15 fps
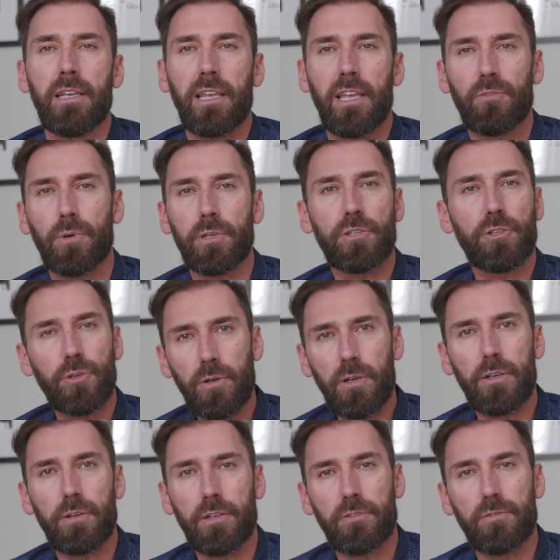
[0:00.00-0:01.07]
if what you're
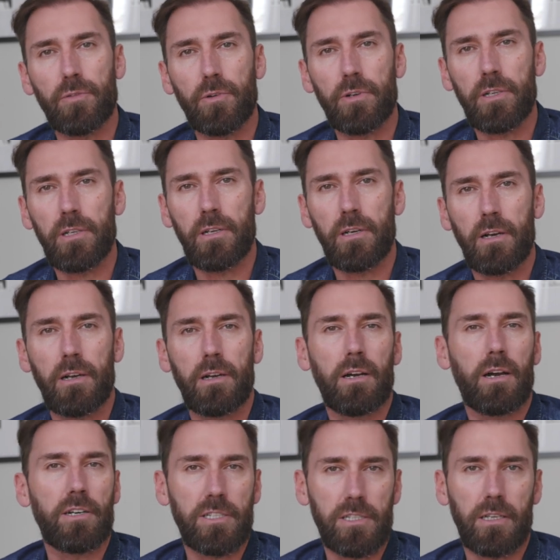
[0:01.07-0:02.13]
looking for
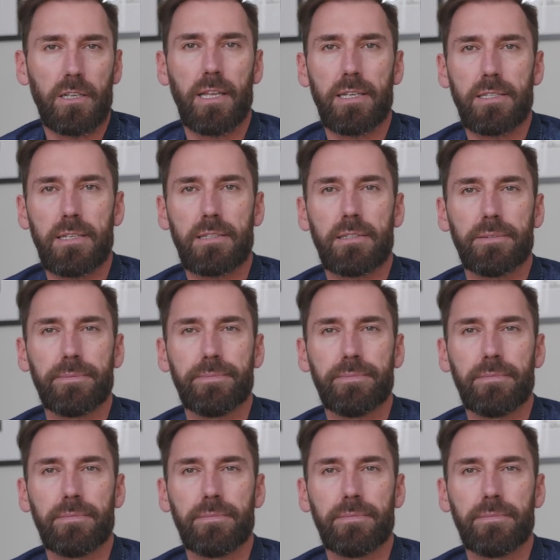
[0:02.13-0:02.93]
are sunglasses.